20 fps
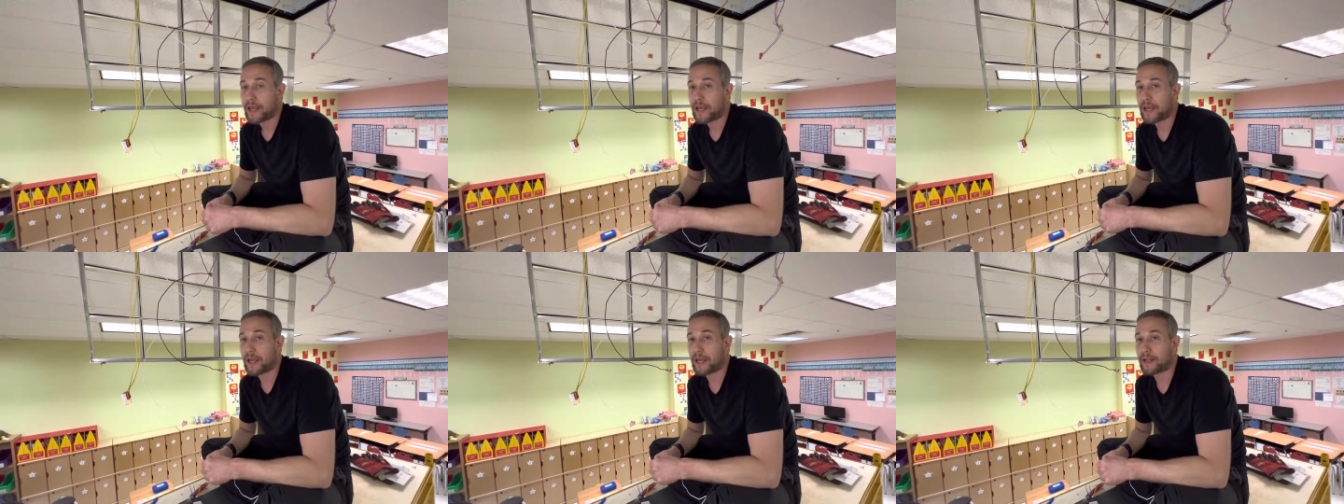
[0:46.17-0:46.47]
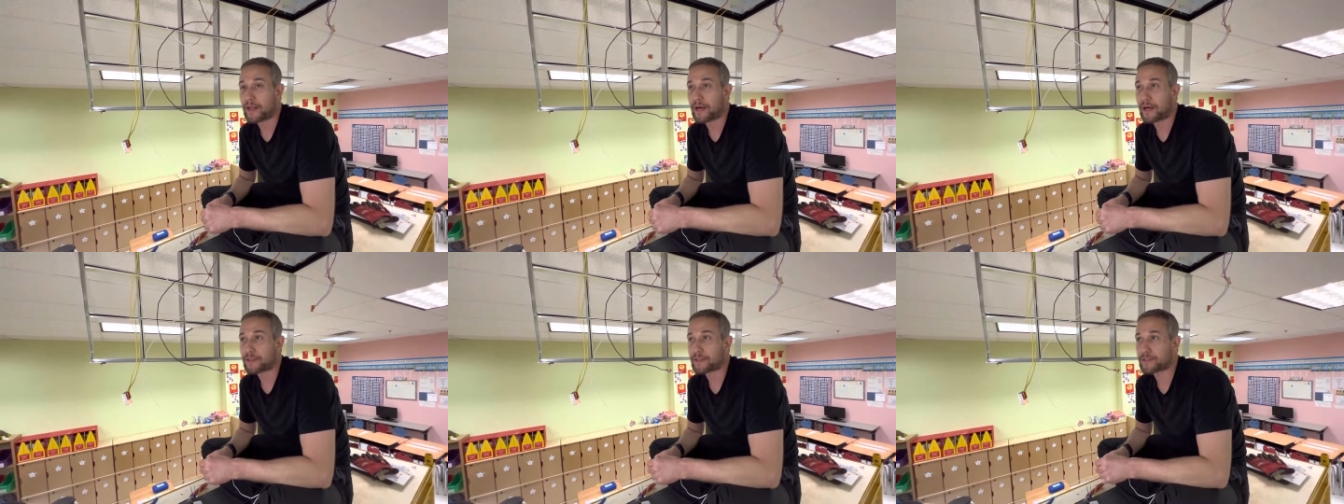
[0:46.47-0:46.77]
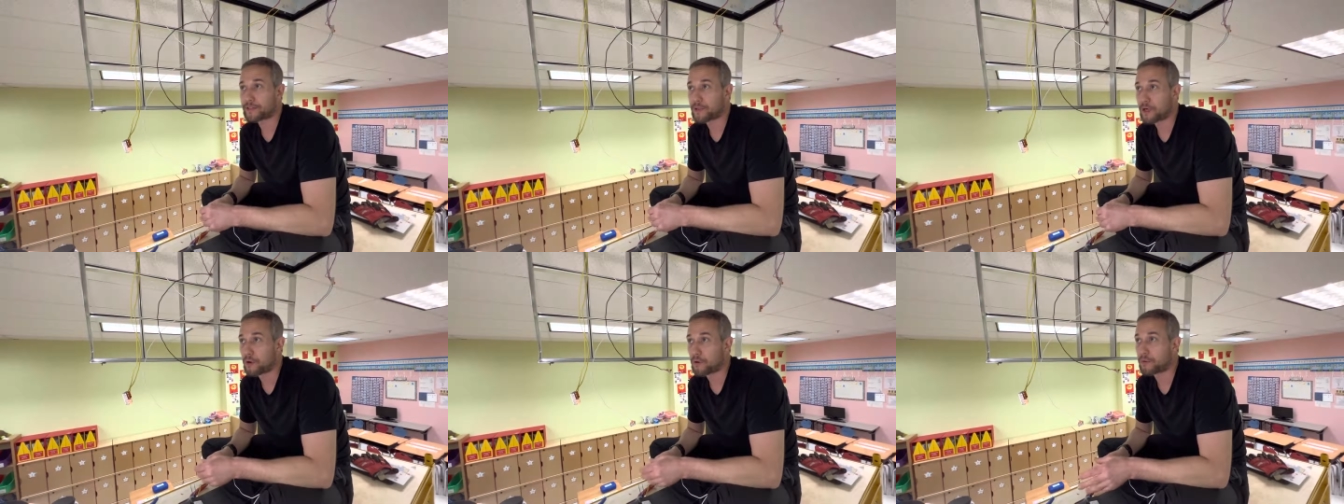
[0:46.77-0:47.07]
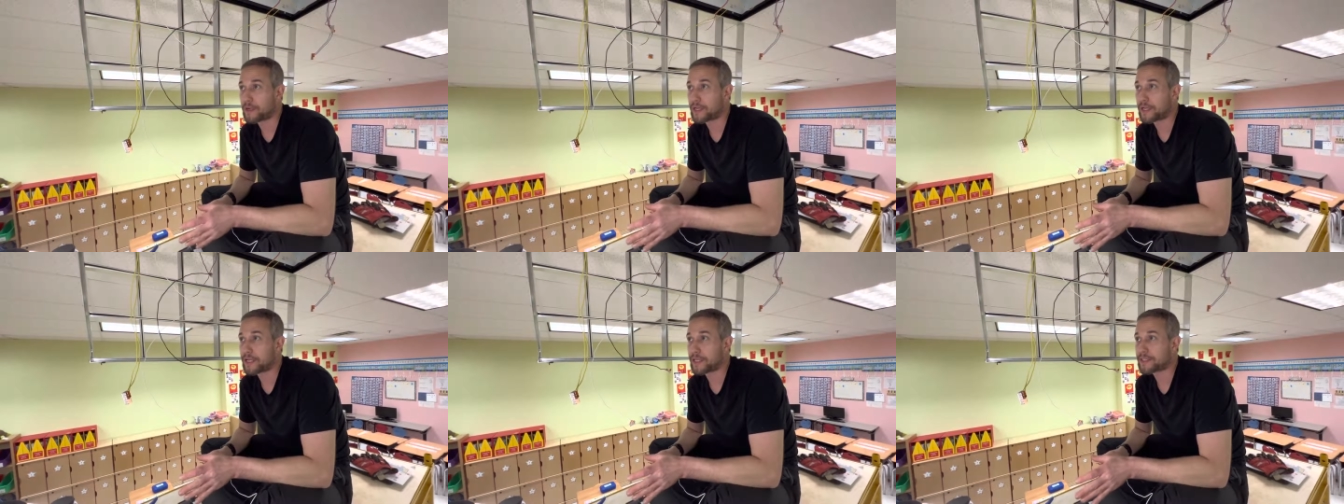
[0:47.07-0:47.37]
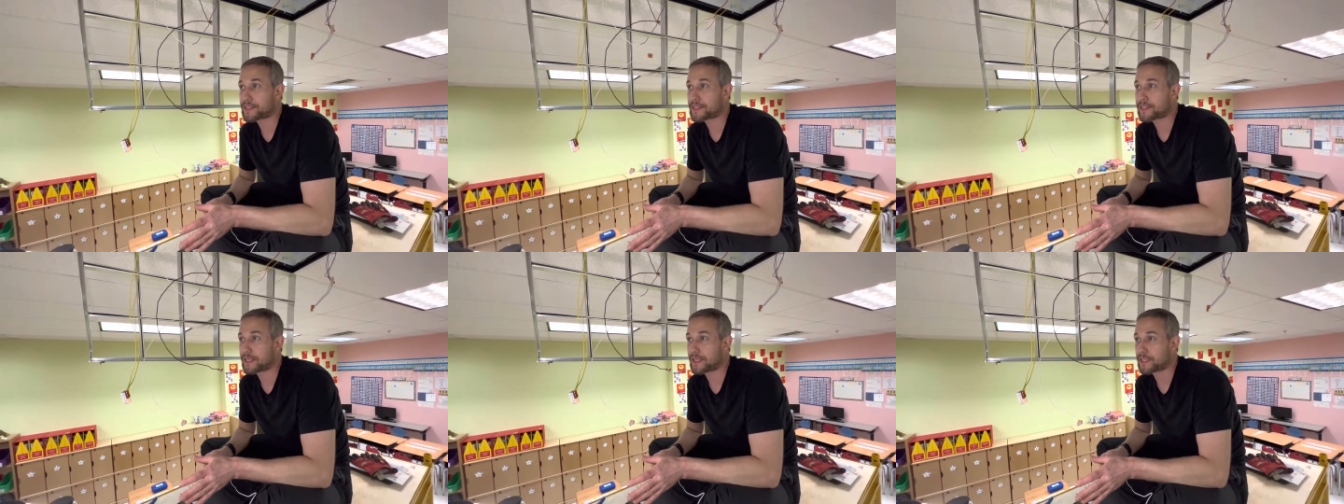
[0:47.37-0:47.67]
And I saw it,
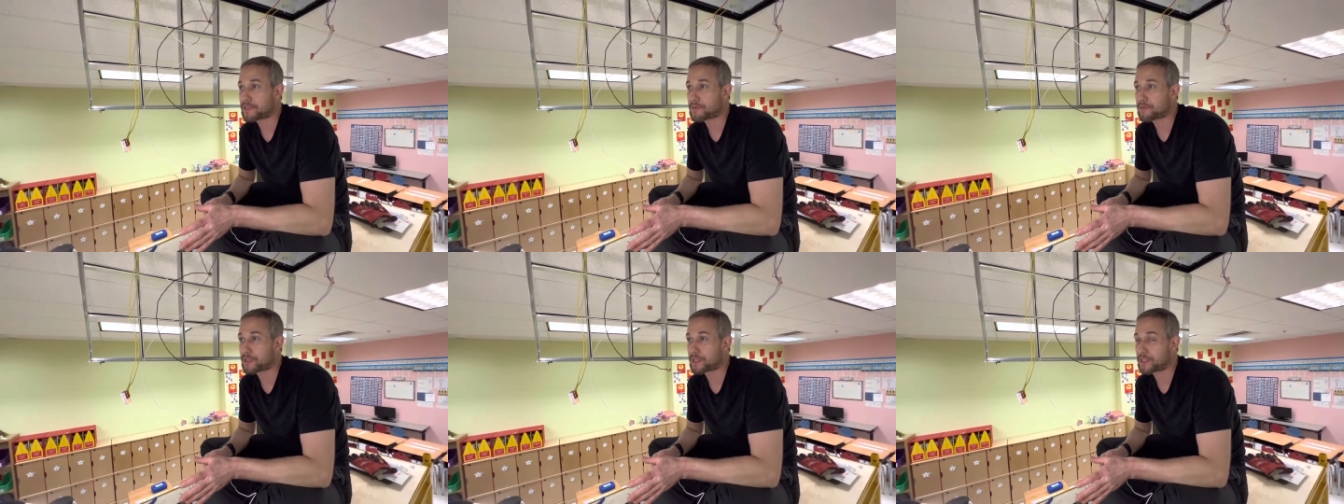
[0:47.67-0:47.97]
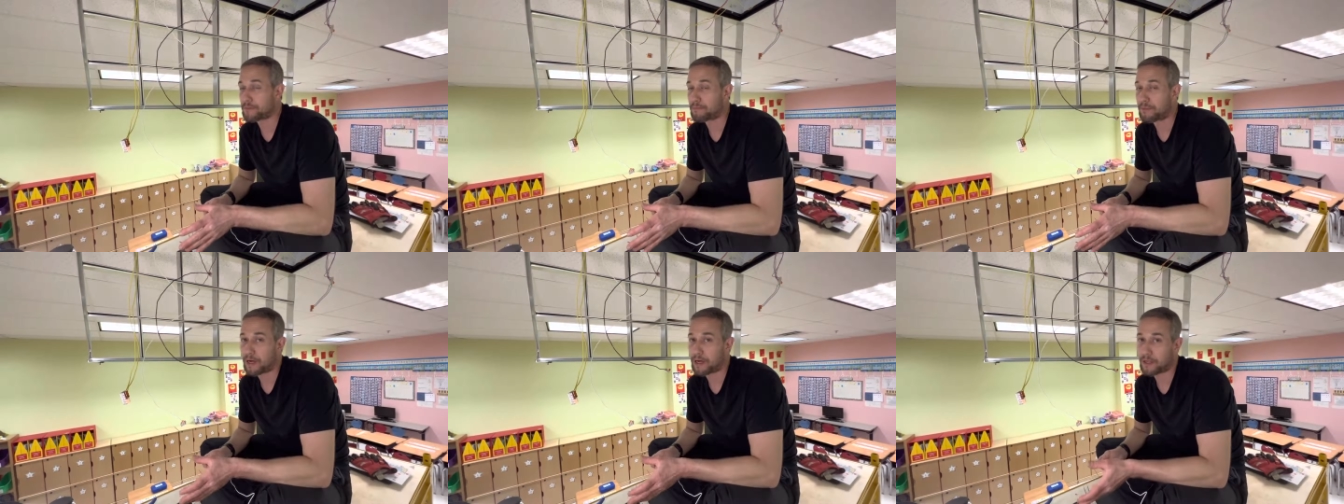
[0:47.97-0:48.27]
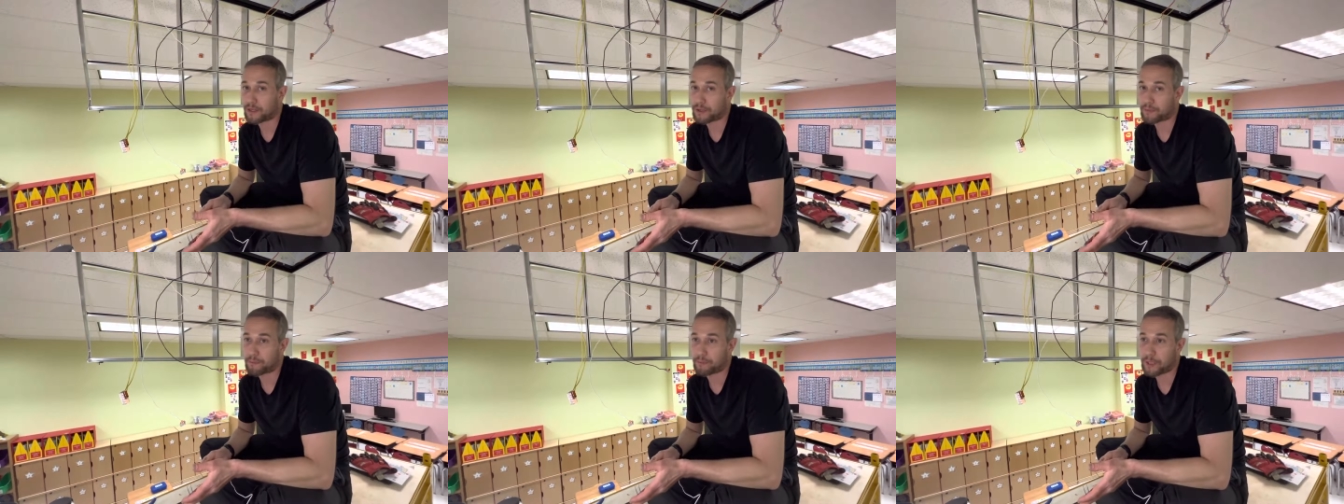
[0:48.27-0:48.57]
it's, it's with the,